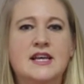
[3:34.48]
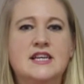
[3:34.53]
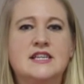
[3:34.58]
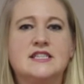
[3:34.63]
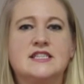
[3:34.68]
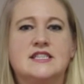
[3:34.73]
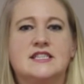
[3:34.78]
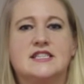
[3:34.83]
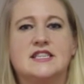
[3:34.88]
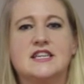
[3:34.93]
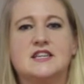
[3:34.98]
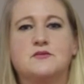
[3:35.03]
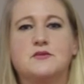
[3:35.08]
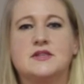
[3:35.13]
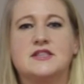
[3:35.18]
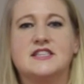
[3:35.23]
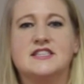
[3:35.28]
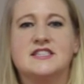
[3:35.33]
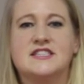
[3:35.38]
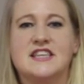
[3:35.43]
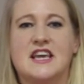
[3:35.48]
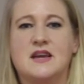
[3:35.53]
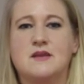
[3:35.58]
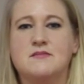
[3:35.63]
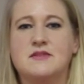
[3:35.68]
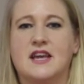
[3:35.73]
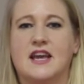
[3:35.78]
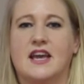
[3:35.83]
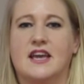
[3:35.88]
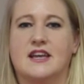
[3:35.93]
Stick with the
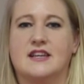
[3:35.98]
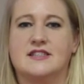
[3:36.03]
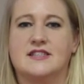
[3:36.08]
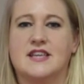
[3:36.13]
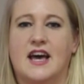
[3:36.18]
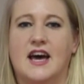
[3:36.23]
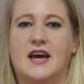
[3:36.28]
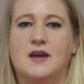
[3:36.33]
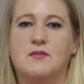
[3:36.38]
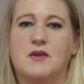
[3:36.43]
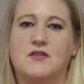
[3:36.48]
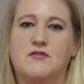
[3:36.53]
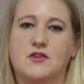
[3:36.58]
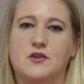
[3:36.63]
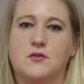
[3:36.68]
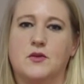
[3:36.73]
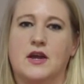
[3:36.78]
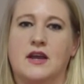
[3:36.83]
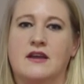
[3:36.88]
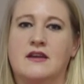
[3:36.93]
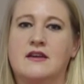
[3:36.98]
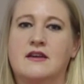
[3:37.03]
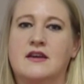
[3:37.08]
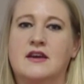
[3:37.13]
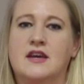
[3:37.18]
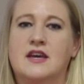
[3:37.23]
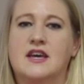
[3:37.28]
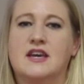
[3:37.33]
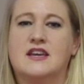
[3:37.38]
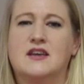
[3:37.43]
same day and time every week.
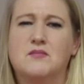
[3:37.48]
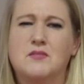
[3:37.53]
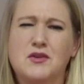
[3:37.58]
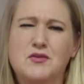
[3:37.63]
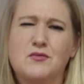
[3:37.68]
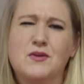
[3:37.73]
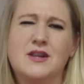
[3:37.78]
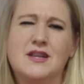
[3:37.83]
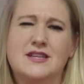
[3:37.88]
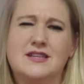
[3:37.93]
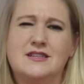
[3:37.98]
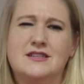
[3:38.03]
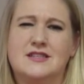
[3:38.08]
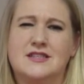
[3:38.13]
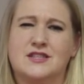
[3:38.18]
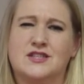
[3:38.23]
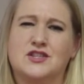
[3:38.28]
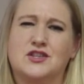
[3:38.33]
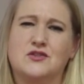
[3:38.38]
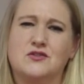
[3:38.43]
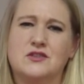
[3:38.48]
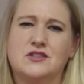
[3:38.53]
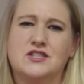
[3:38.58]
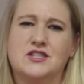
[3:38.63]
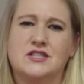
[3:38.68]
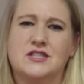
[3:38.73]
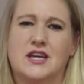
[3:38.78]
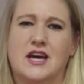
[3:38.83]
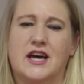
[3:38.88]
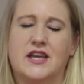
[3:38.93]
It can be really
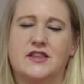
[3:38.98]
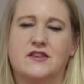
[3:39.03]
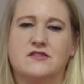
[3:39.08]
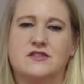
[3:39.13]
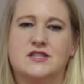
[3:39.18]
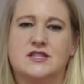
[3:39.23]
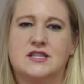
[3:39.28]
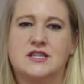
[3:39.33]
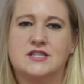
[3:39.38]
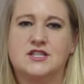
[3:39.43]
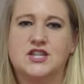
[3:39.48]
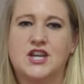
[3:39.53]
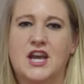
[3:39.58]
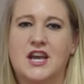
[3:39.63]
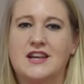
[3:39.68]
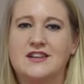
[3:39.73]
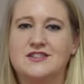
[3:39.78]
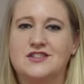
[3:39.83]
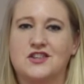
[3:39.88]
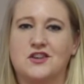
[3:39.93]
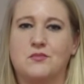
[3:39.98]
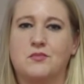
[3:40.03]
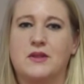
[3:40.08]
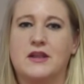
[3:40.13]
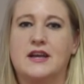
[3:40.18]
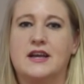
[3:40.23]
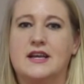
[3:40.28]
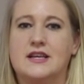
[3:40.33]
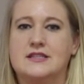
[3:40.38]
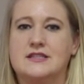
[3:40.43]
discouraging to others to change their
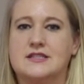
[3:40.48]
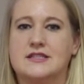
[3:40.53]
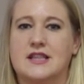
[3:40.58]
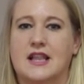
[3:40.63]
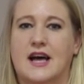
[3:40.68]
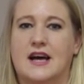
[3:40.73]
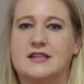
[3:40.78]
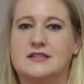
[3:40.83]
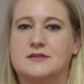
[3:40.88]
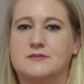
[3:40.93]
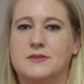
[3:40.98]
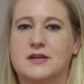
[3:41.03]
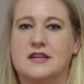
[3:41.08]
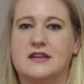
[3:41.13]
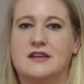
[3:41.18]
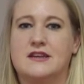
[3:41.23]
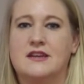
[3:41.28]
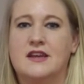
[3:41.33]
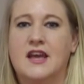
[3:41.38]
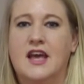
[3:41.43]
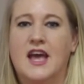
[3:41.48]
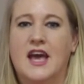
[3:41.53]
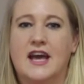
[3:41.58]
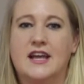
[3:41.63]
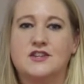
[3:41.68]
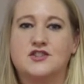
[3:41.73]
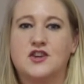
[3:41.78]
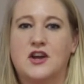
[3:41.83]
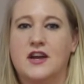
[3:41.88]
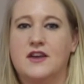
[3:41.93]
plans last minute
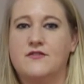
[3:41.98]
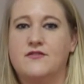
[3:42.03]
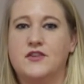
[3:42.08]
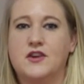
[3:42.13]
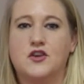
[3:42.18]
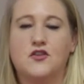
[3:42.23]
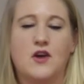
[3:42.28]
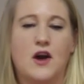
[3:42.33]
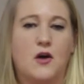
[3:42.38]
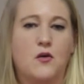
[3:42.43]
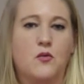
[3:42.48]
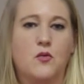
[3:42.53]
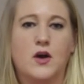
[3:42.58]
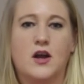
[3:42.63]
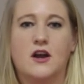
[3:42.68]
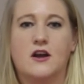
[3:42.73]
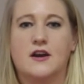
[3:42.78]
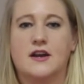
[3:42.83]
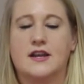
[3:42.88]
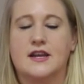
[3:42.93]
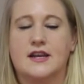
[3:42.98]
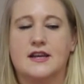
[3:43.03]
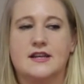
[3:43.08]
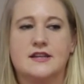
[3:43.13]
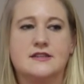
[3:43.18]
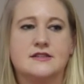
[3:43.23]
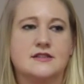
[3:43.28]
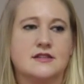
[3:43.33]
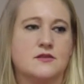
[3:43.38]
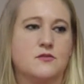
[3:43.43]
and try and figure out where it
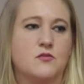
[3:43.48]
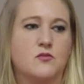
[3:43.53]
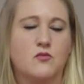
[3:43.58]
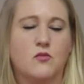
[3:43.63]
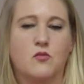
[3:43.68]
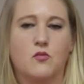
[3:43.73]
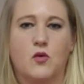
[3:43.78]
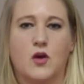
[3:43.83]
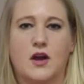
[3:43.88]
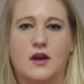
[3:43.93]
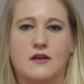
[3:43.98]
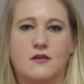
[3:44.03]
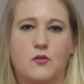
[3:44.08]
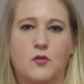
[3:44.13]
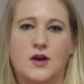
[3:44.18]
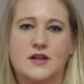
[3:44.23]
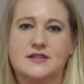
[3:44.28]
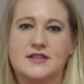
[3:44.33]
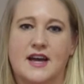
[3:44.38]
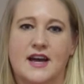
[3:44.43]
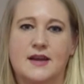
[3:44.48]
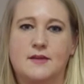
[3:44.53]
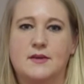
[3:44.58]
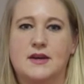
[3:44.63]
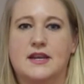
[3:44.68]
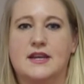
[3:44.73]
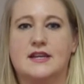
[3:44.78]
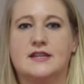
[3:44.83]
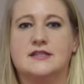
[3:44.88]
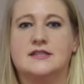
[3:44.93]
is and what time
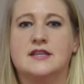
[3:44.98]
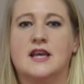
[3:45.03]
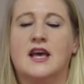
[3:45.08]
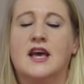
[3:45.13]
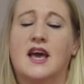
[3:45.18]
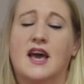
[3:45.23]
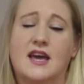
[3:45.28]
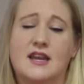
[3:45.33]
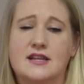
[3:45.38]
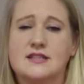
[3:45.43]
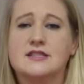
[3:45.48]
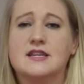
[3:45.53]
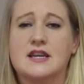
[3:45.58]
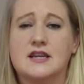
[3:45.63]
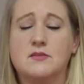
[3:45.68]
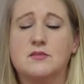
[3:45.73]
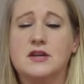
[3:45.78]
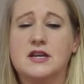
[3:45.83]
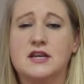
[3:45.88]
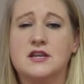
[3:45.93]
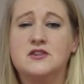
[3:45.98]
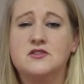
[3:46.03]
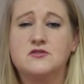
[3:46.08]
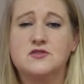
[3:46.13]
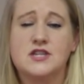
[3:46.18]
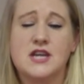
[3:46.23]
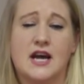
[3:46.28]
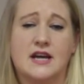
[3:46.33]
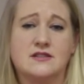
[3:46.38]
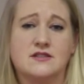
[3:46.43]
it is, and it's going to be a
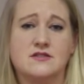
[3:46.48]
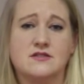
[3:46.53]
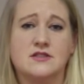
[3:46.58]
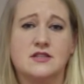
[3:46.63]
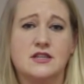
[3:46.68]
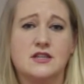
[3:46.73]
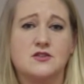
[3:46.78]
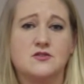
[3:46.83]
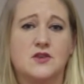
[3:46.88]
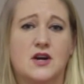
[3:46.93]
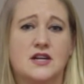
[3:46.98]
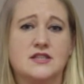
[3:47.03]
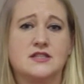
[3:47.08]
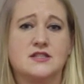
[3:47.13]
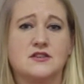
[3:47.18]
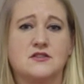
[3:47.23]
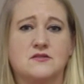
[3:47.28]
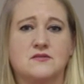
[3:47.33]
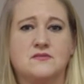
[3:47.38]
huge hassle to you also.